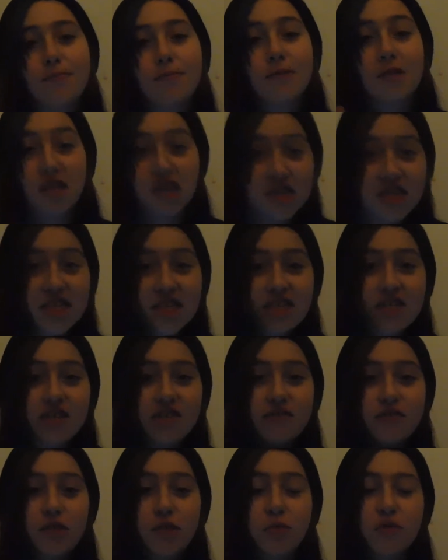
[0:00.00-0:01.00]
lucky
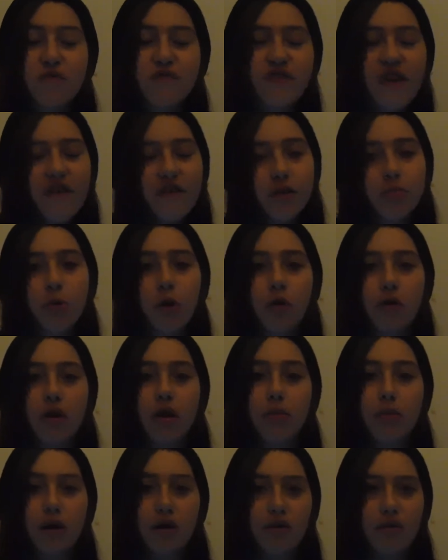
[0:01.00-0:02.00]
enough to have never broken a
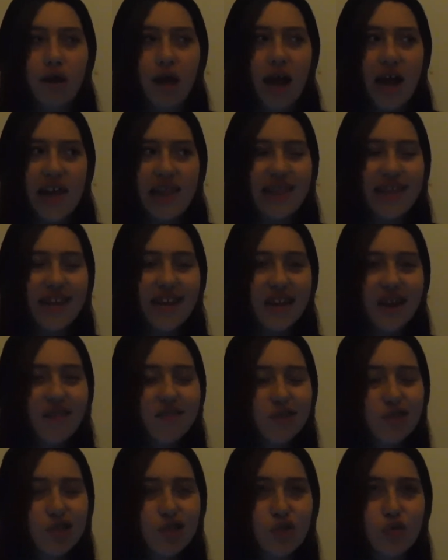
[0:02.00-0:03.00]
bone. I think I've
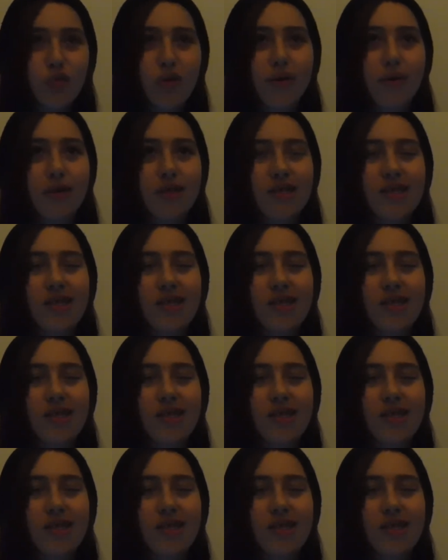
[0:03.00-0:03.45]
sprained